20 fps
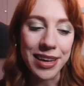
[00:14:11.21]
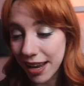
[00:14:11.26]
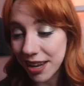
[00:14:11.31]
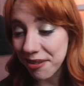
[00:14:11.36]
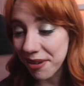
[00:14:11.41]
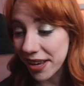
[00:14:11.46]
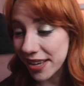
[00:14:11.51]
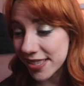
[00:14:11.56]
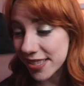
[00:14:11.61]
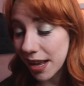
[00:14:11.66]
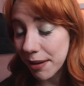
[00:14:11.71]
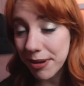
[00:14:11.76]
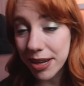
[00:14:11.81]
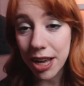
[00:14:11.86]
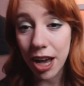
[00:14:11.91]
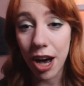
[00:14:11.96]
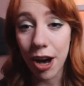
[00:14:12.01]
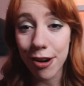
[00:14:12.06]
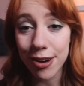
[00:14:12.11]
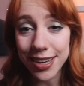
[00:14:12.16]
Anyways, I'm gonna
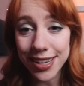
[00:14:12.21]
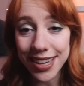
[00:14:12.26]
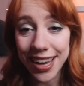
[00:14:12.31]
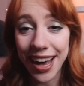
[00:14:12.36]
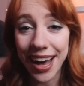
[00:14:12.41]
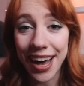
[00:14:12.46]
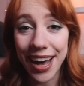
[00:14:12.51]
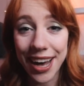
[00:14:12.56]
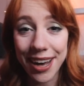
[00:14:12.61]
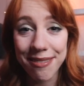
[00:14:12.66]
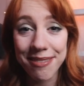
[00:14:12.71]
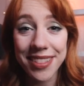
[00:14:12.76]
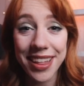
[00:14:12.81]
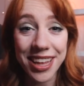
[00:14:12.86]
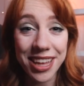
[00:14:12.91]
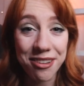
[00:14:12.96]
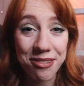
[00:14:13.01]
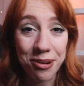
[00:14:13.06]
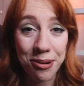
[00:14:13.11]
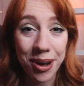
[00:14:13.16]
go. Um,
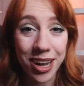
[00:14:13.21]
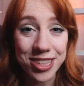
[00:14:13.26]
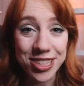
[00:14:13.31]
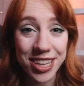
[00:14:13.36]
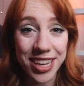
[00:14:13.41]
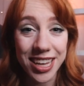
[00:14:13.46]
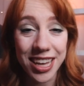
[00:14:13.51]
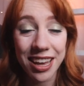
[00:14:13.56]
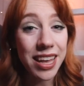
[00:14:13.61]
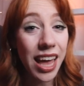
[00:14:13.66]
thank you for watching.